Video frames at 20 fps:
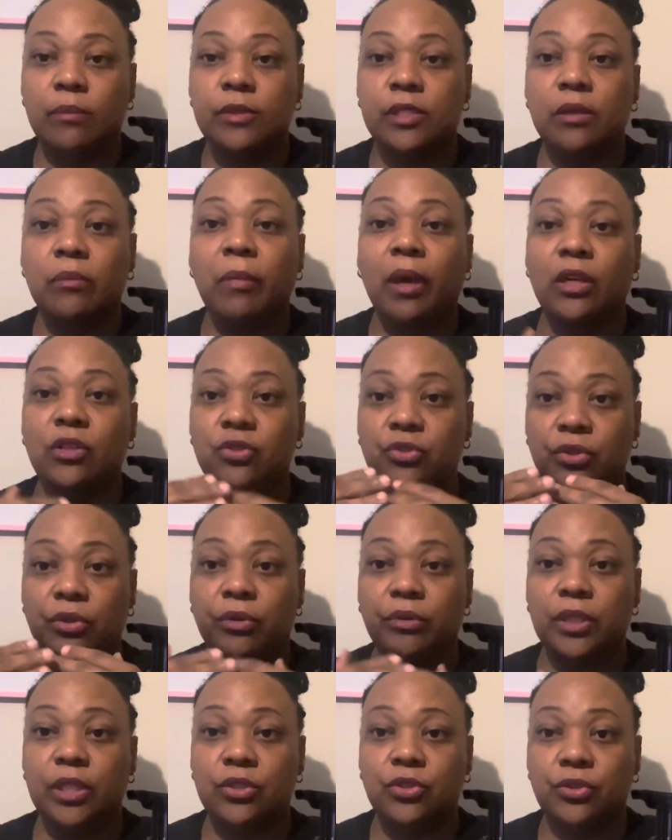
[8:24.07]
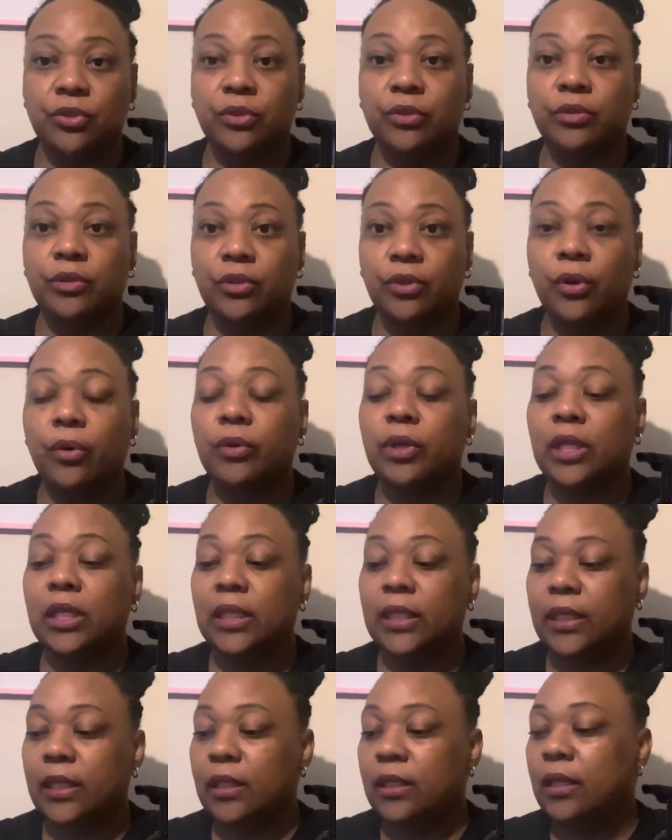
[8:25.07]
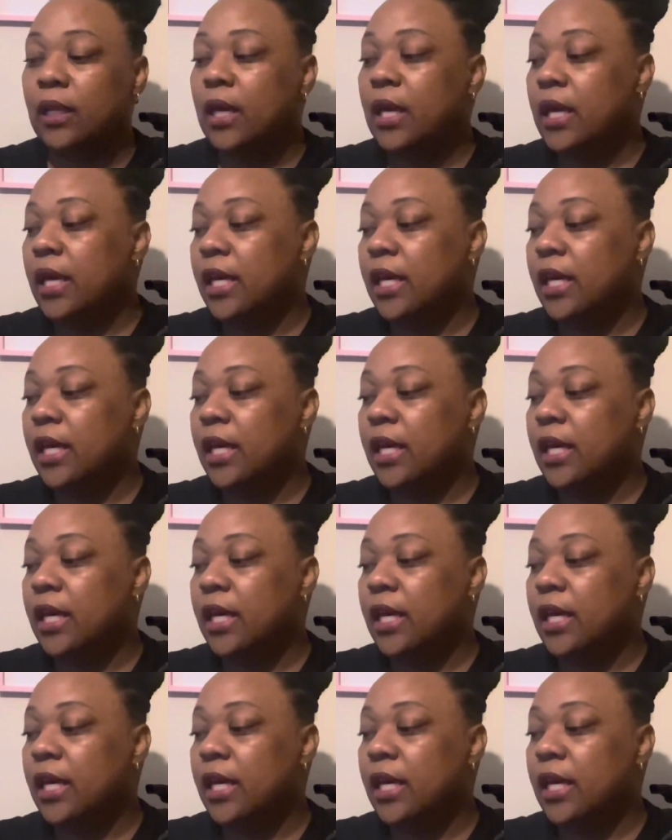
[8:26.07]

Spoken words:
to make sure that you're, you know, clean,